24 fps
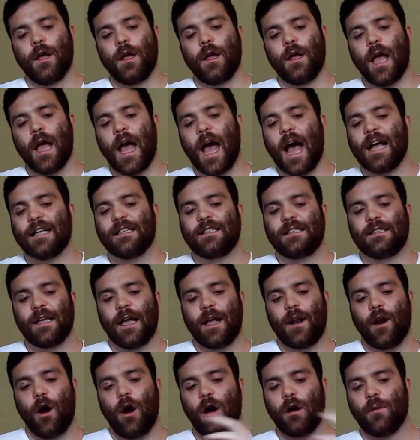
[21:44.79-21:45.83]
As
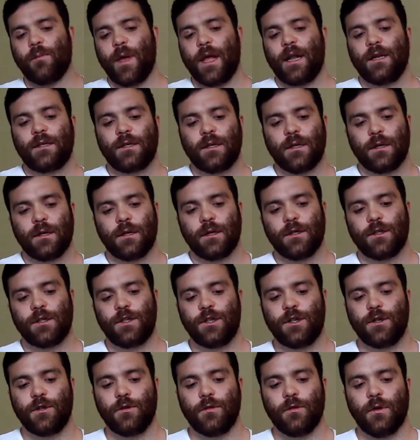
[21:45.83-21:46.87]
an augment
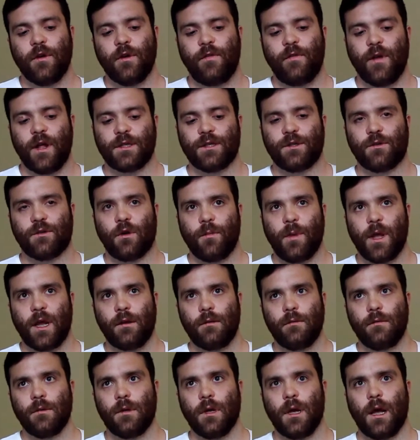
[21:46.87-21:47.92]
to event
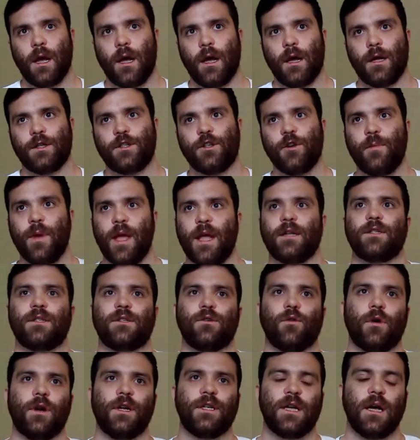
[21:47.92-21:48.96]
storming, domain
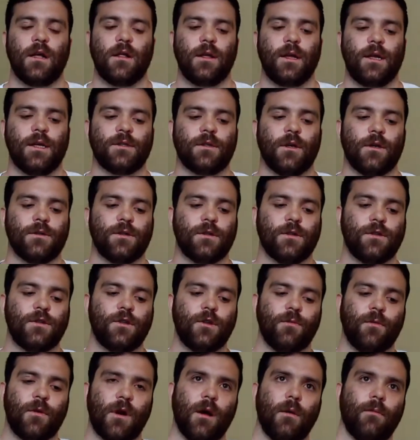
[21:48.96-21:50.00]
storytelling is also
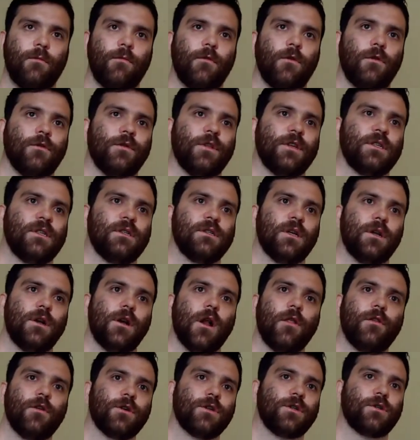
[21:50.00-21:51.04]
super helpful. This is
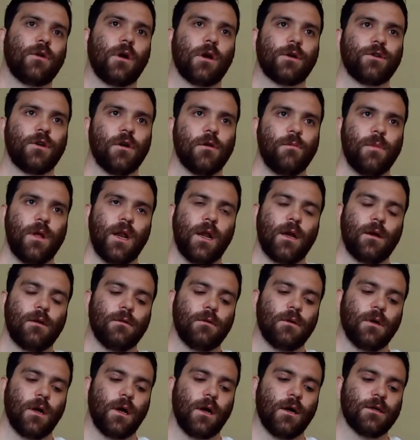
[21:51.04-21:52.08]
another structured meeting,
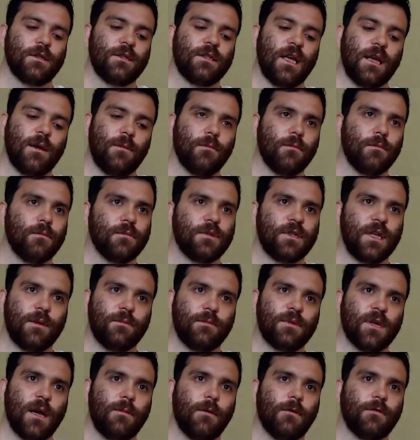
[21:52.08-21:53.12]
same
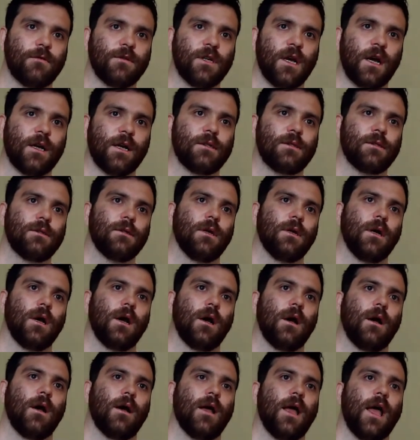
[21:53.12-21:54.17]
type of size,
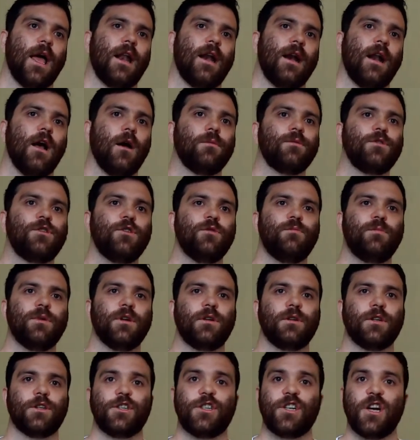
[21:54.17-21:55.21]
and it helps you
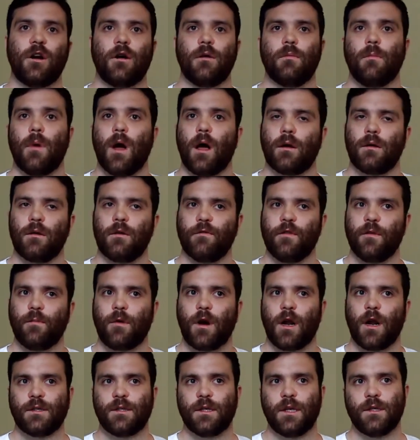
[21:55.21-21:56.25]
build a shared model of the
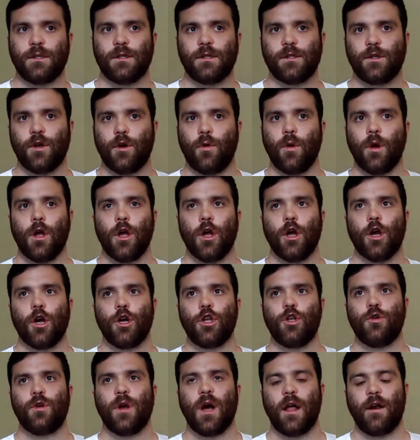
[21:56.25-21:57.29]
process. So
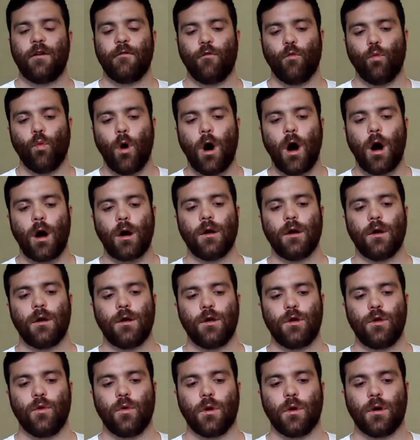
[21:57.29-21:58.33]
you kind of walk
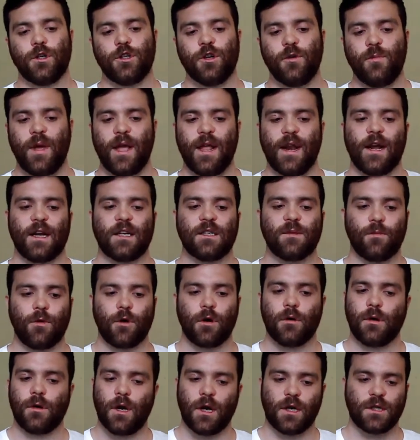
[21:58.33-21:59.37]
your domain
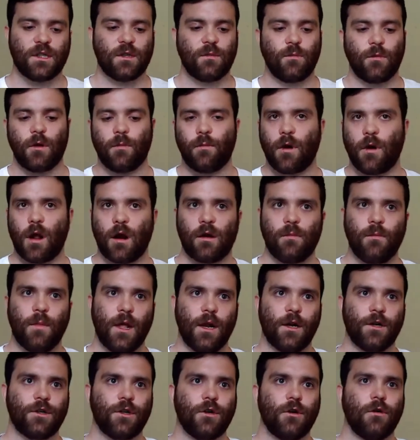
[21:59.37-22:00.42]
expert, customer, product
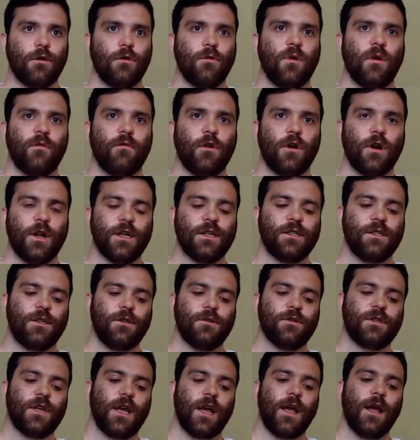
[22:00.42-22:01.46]
manager, whoever it is, and you
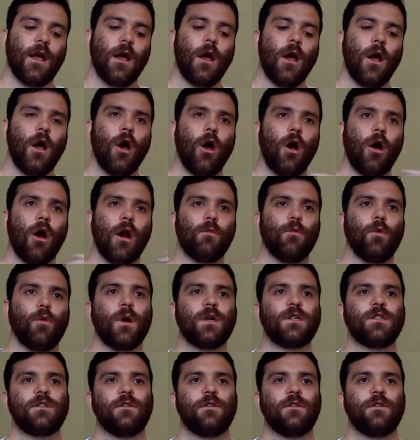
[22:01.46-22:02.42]
say, all right, well, what's the